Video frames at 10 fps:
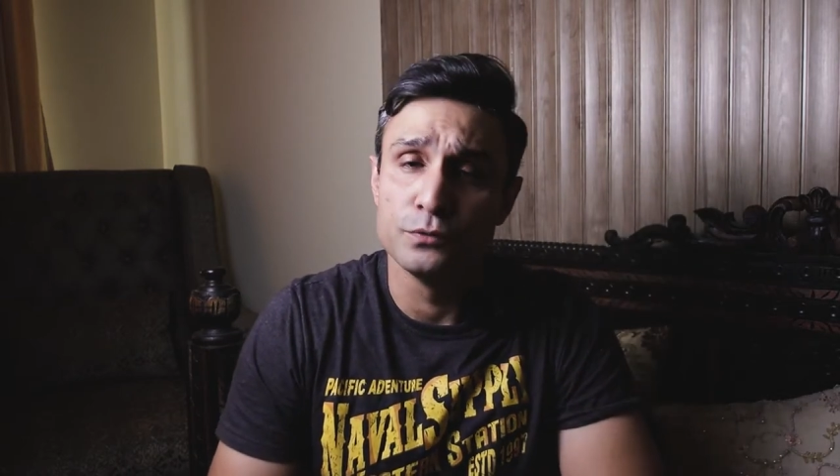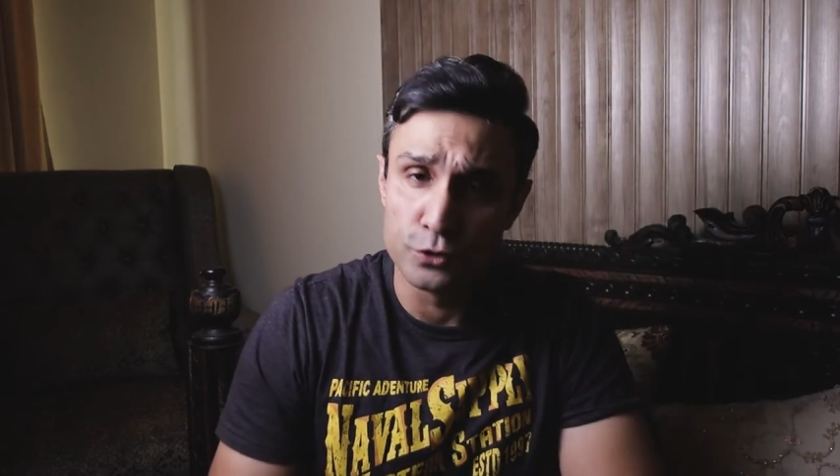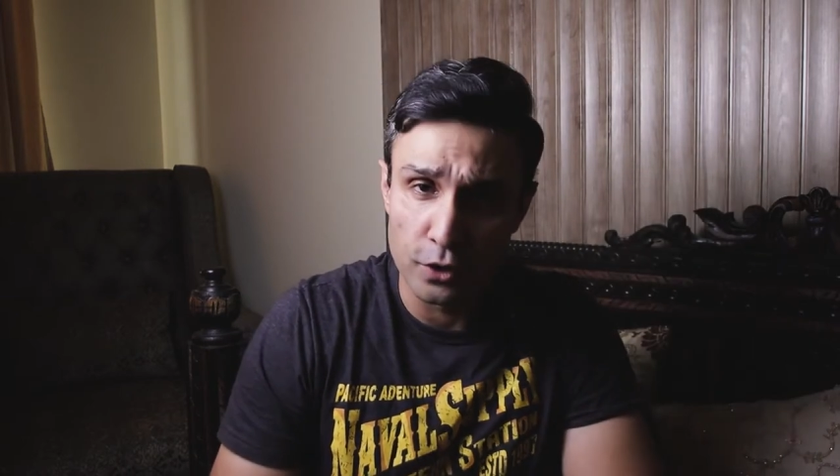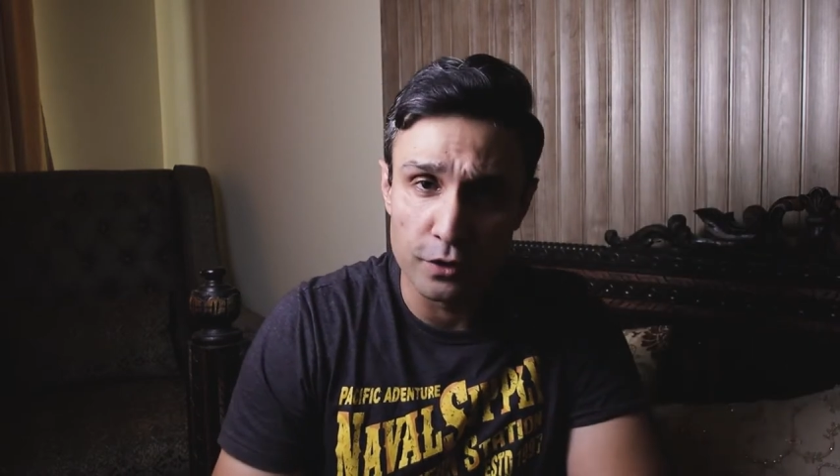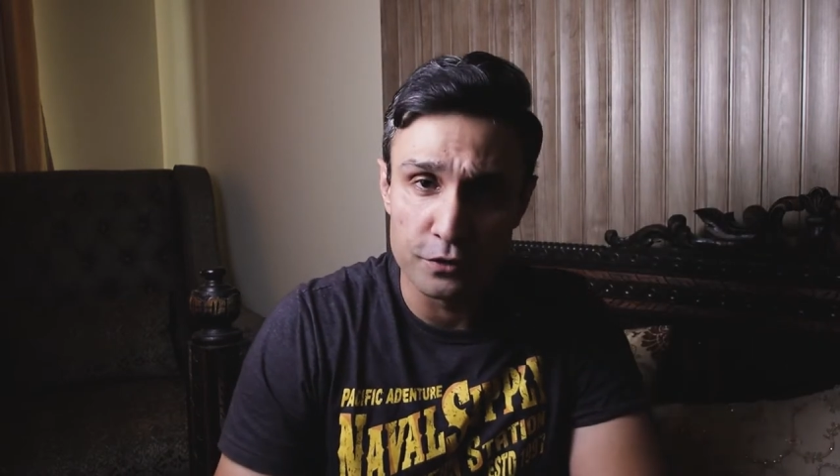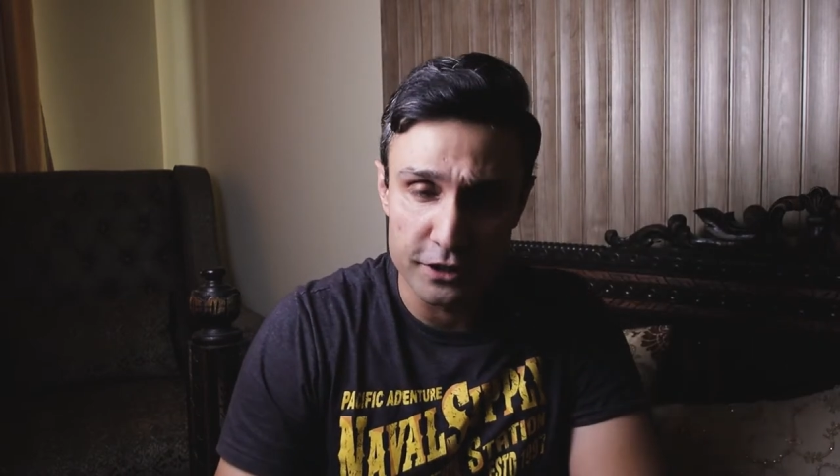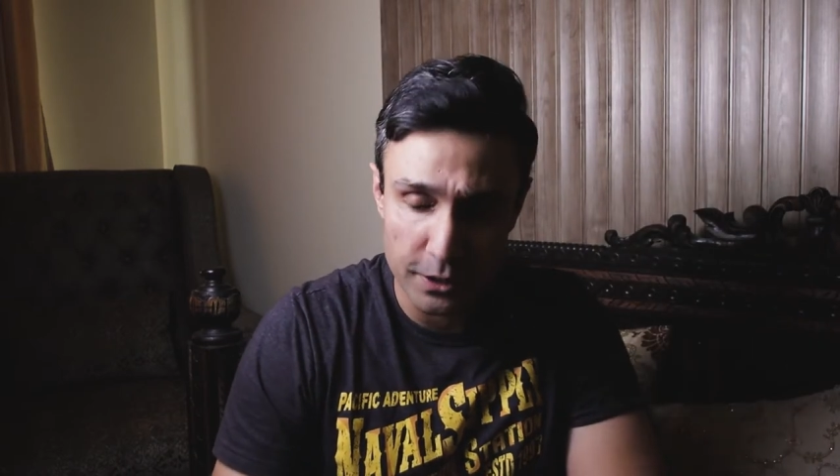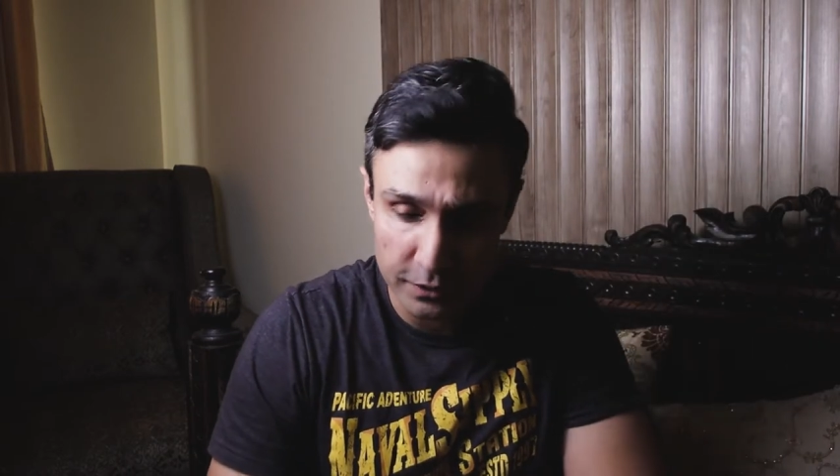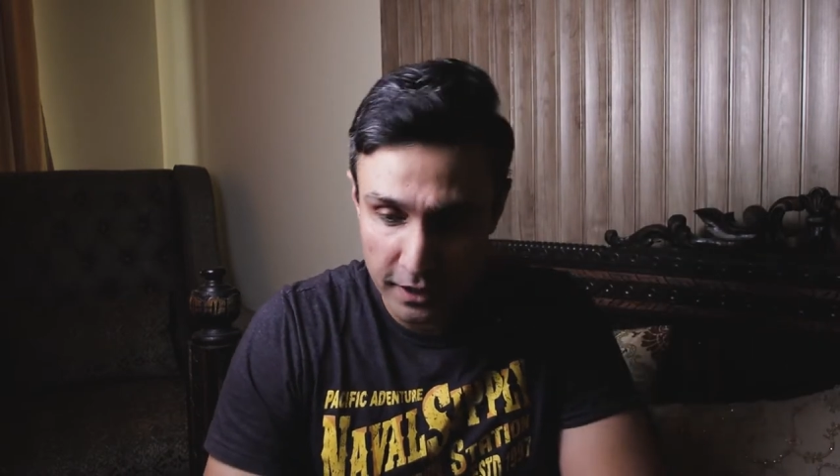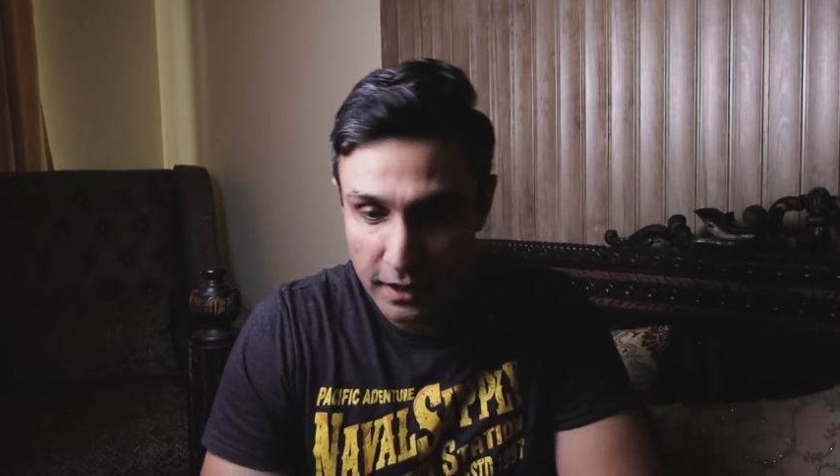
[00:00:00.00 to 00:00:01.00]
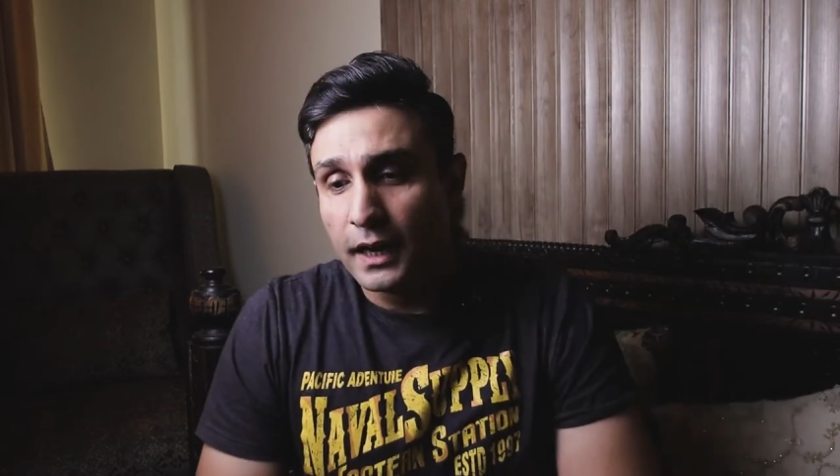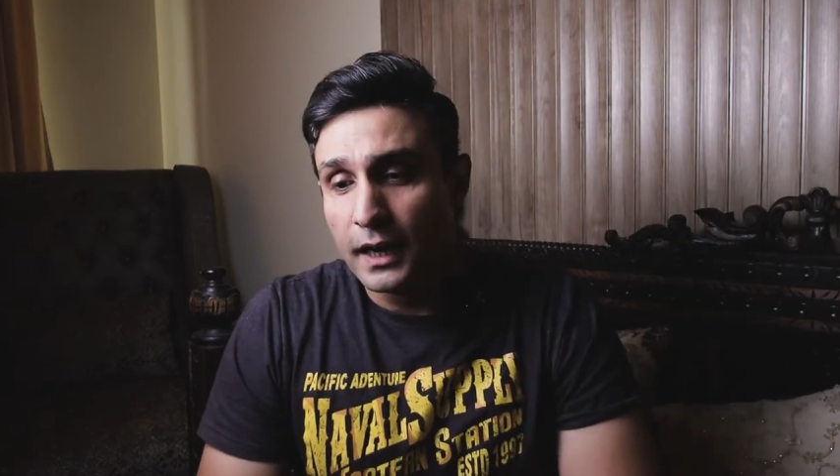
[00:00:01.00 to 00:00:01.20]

and photographers out there.